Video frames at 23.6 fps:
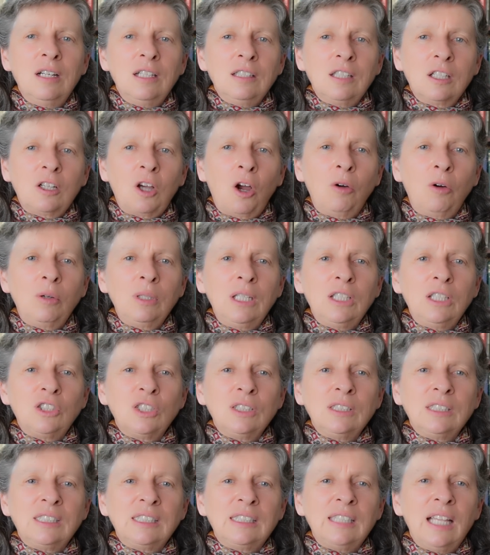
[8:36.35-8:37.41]
the
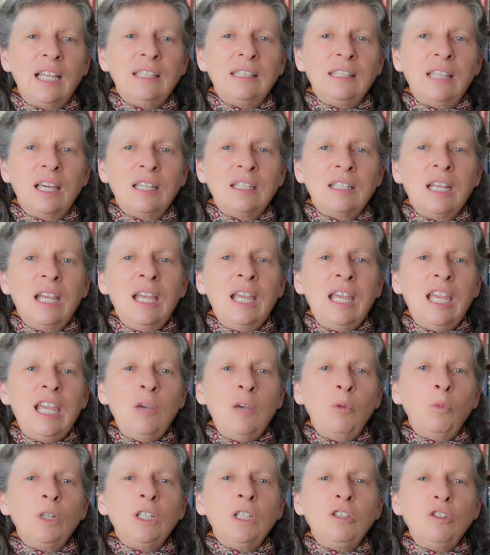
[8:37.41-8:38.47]
coalition said that
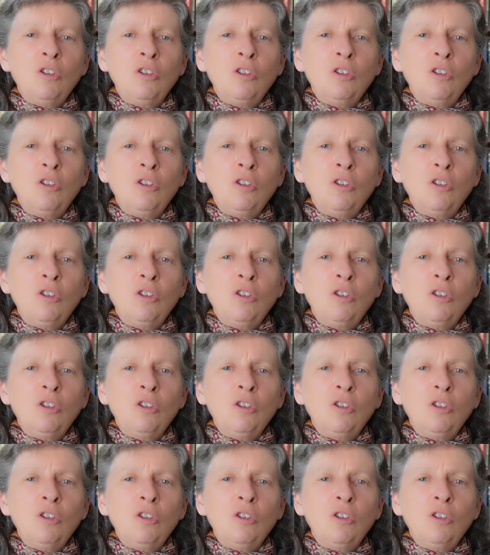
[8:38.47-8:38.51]
it would